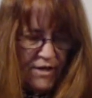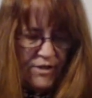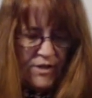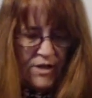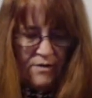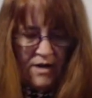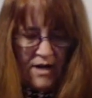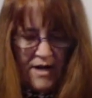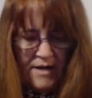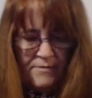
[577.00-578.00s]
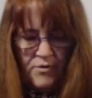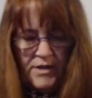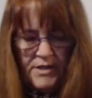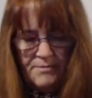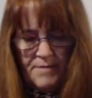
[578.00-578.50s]
So I'm
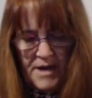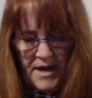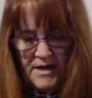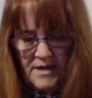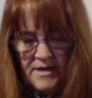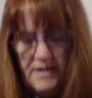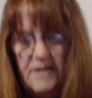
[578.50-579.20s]
going to make